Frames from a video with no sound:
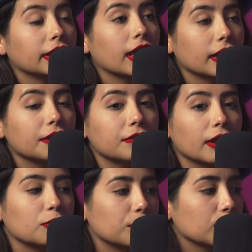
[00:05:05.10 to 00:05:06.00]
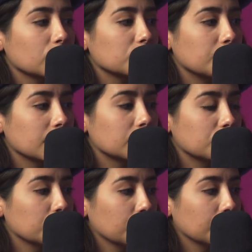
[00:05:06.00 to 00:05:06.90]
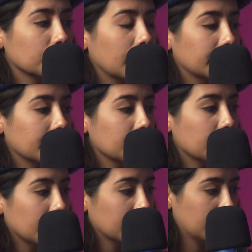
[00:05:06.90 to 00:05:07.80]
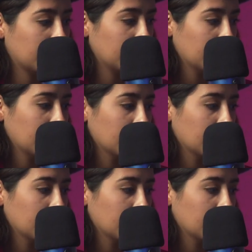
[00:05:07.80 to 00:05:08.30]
And I feel like reels makes you like they make